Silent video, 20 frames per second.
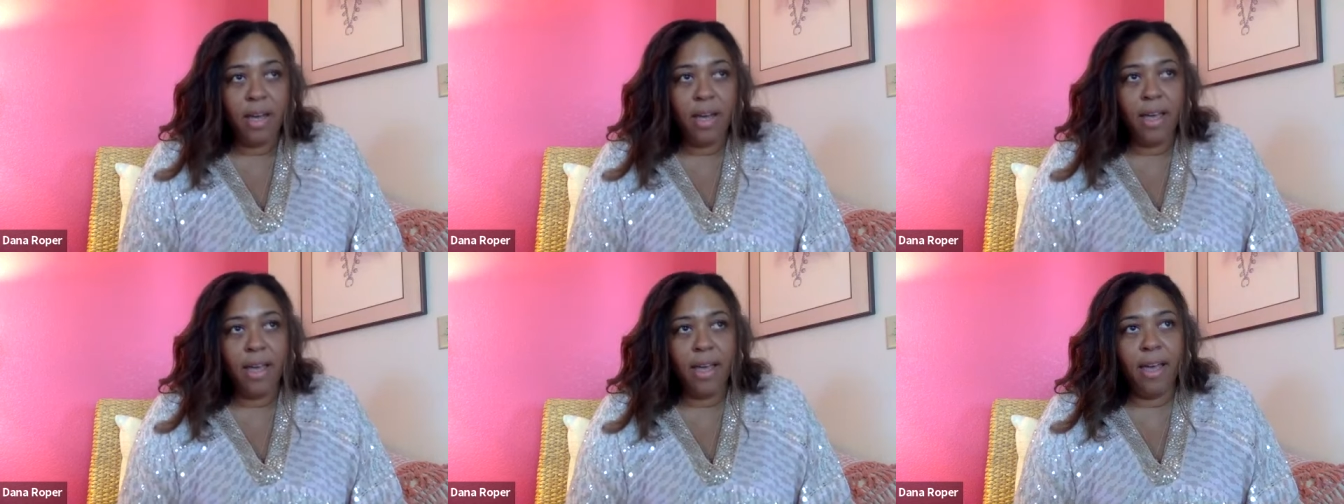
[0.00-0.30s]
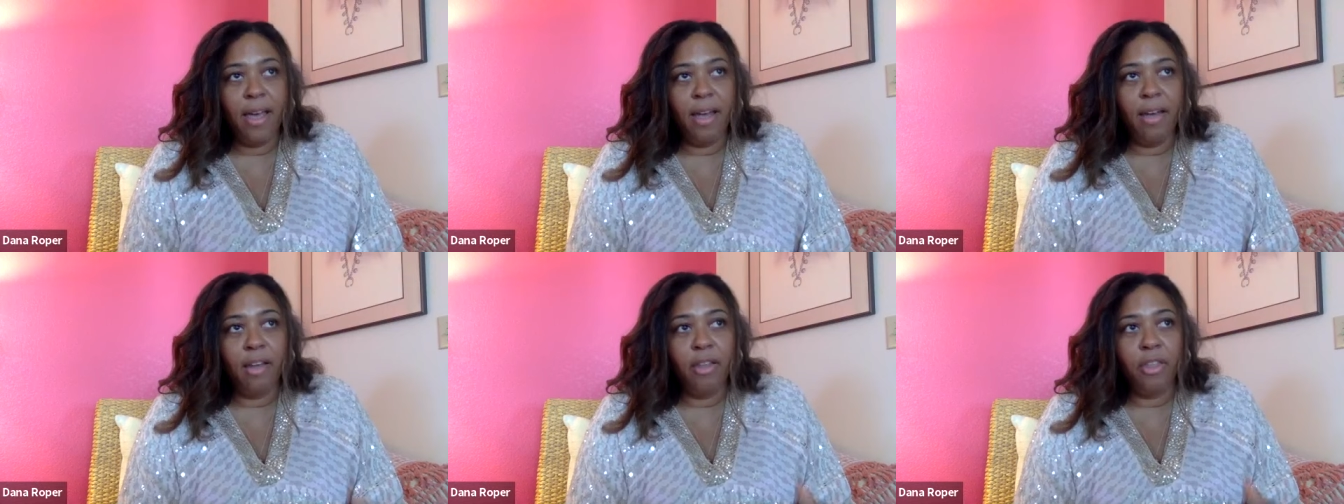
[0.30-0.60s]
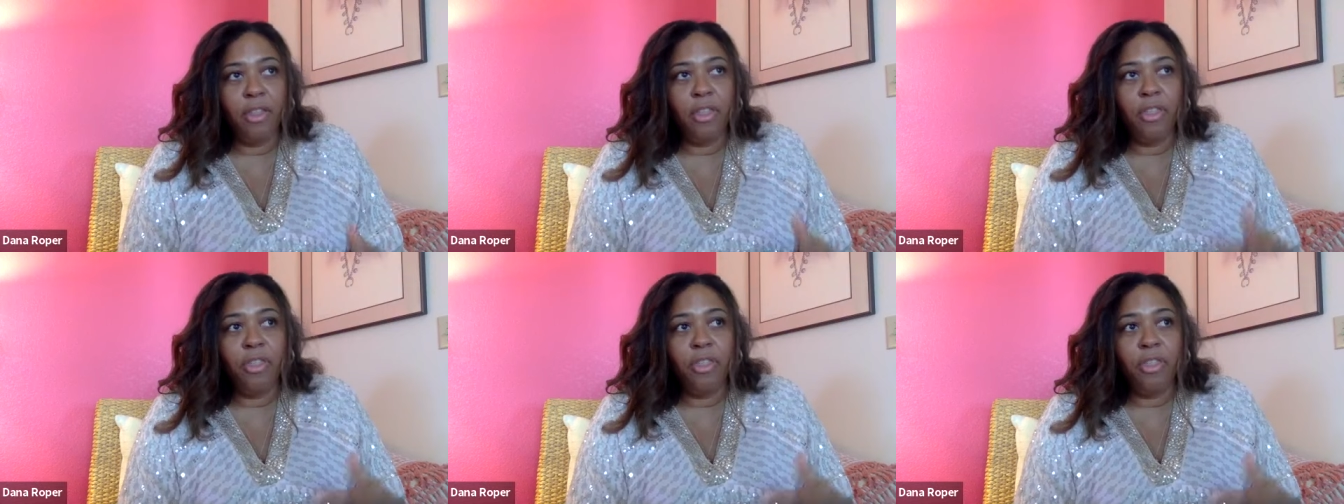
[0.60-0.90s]
And
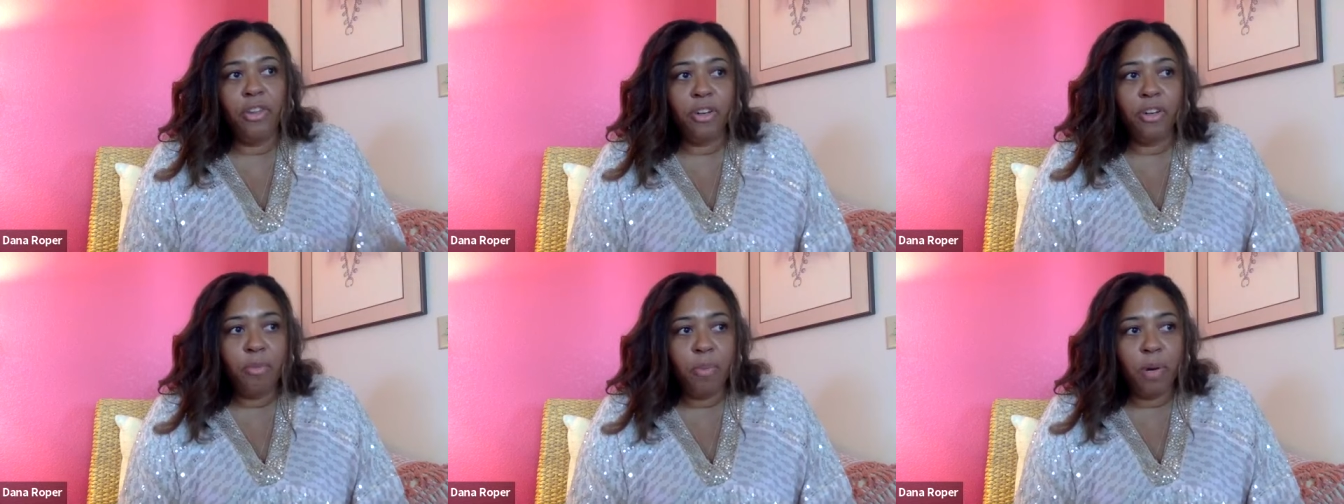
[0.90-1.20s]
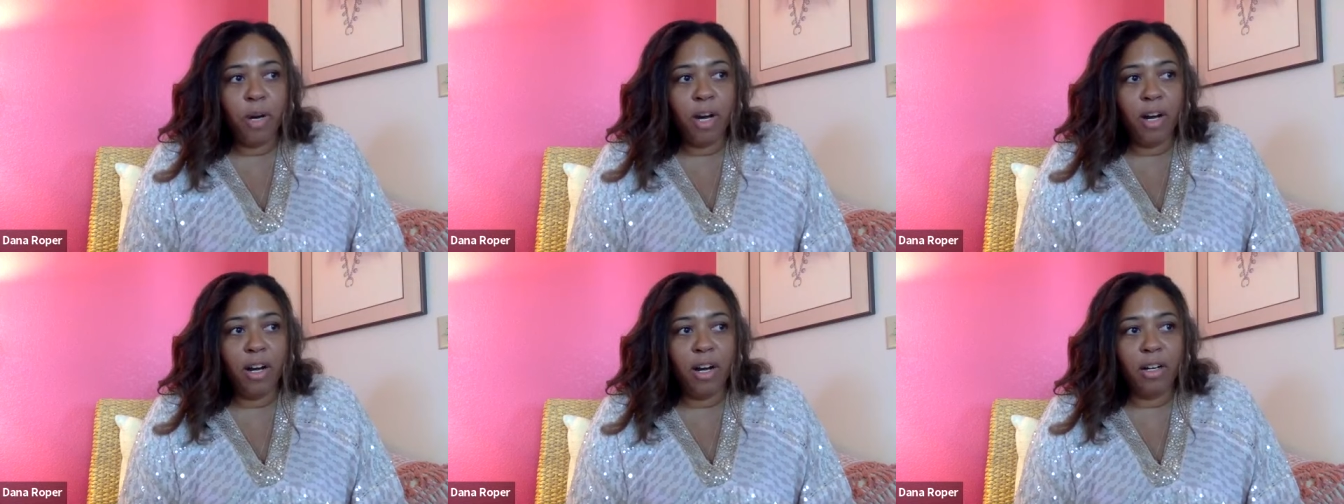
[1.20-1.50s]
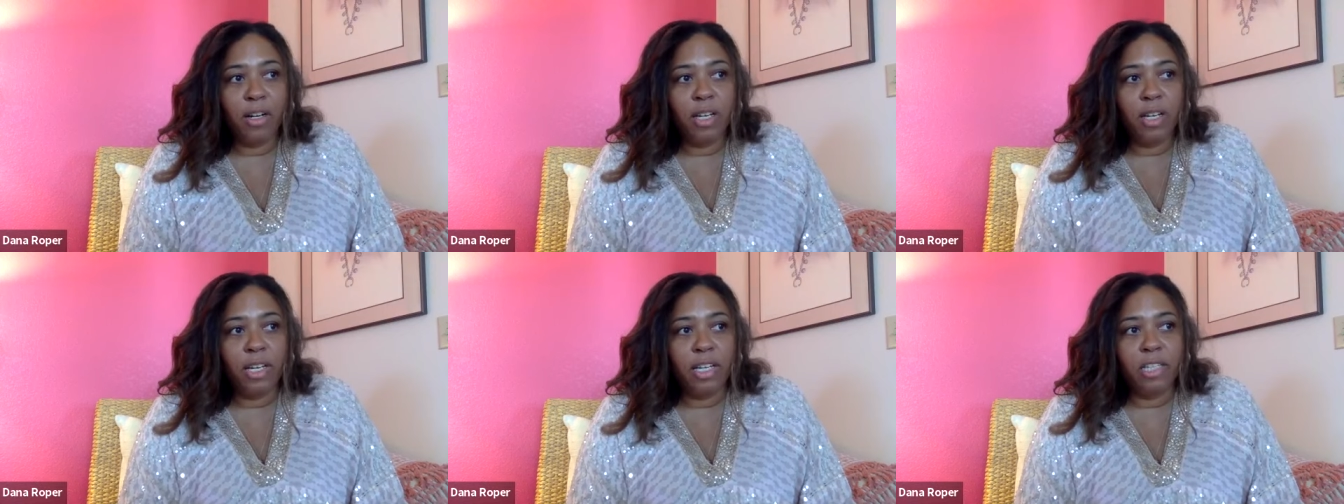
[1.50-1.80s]
the third
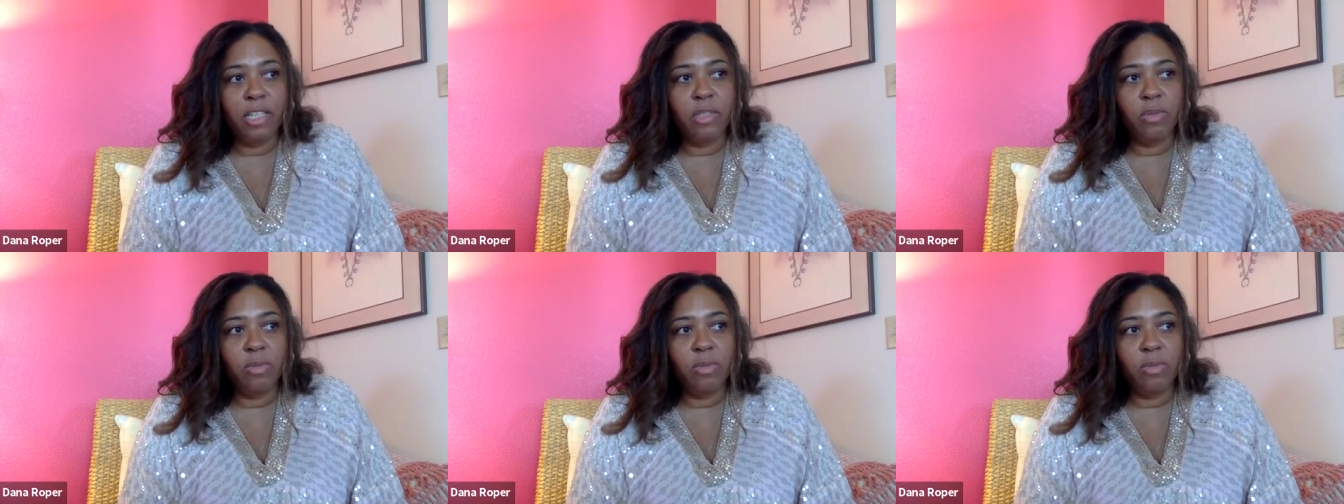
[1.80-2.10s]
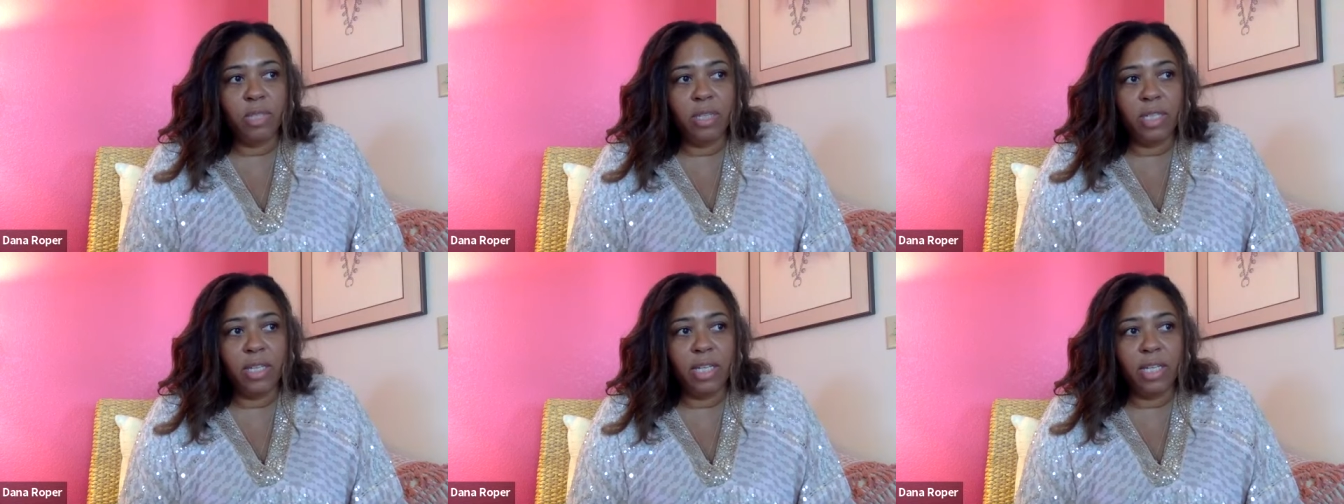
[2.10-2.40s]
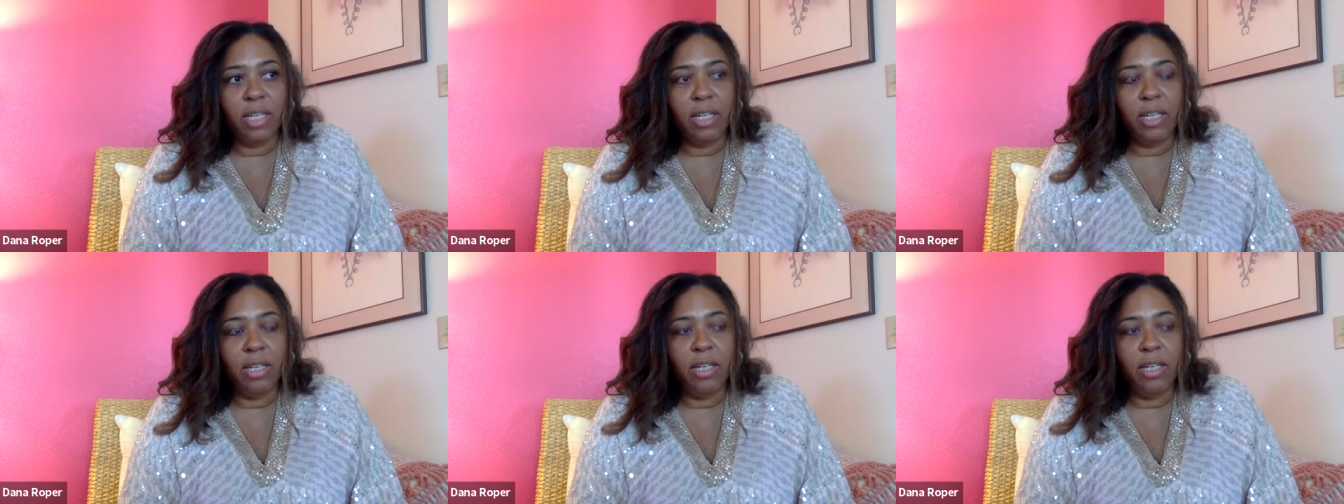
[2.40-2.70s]
part is
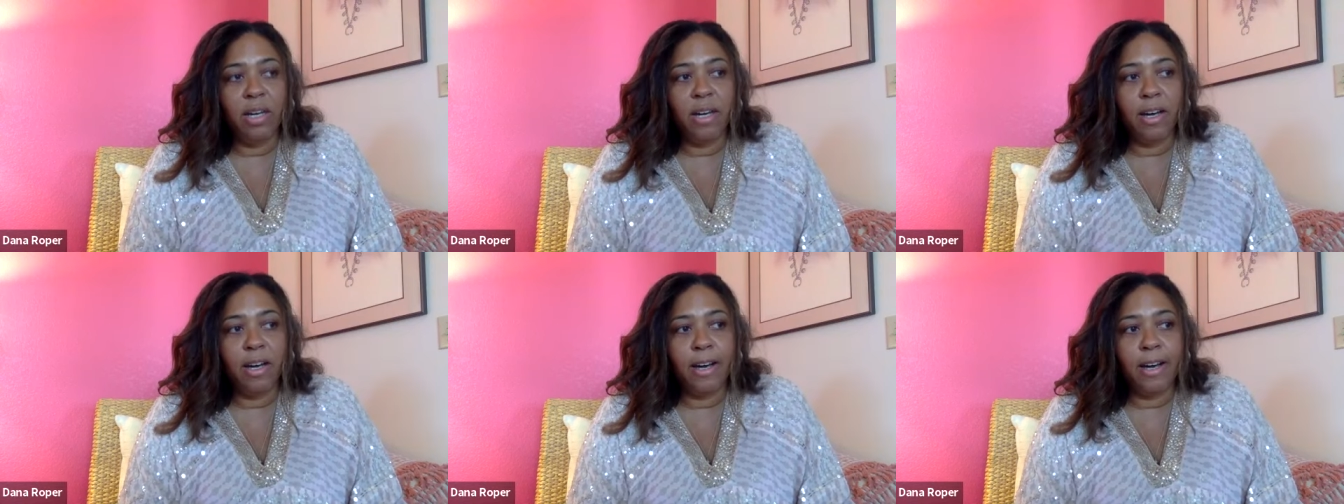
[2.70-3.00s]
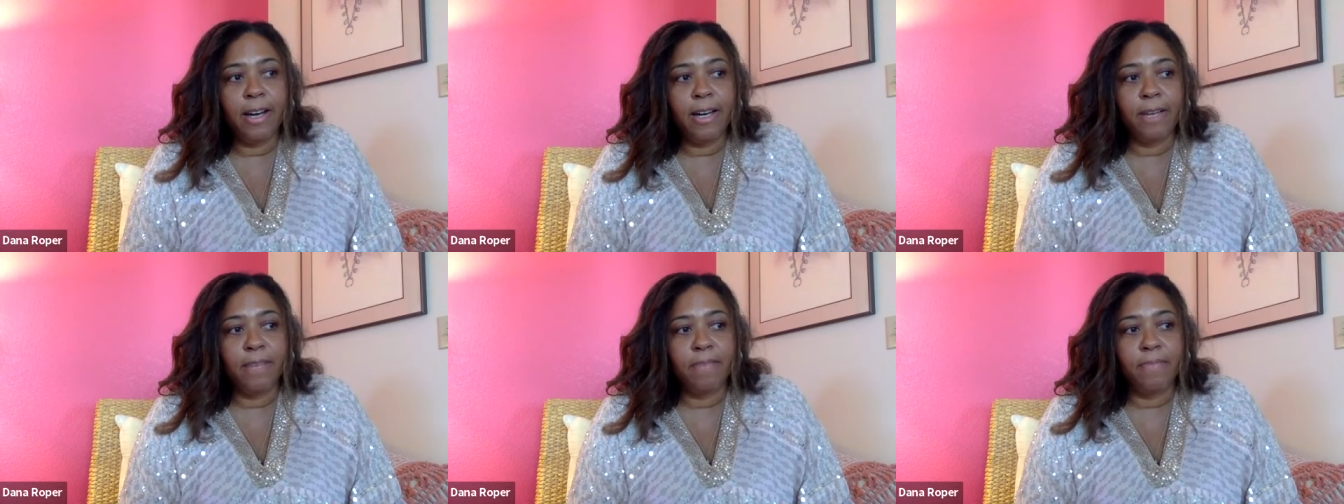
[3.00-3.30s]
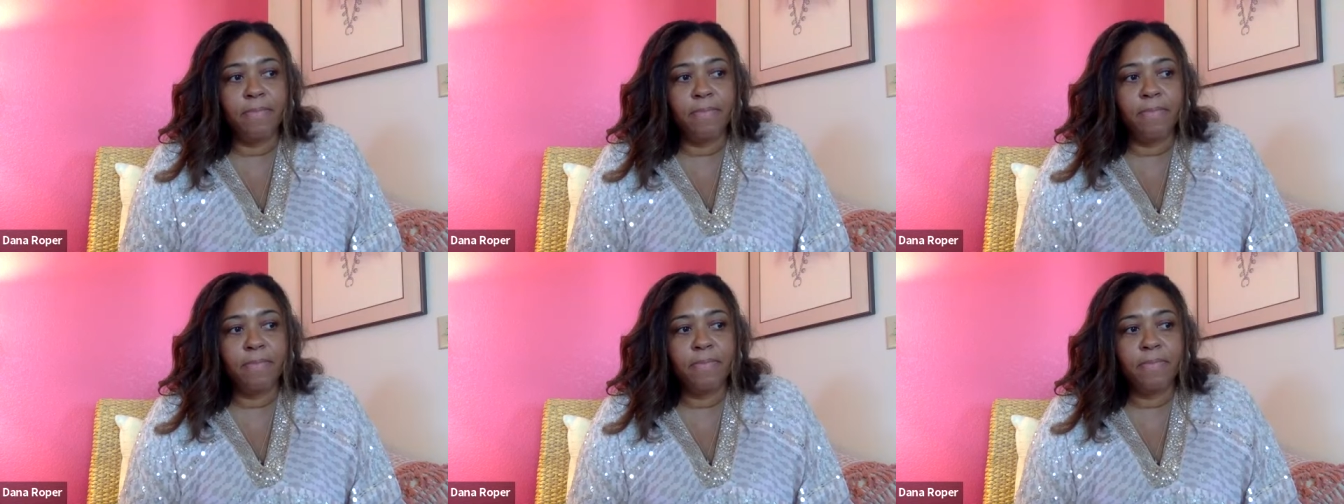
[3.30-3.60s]
really, um,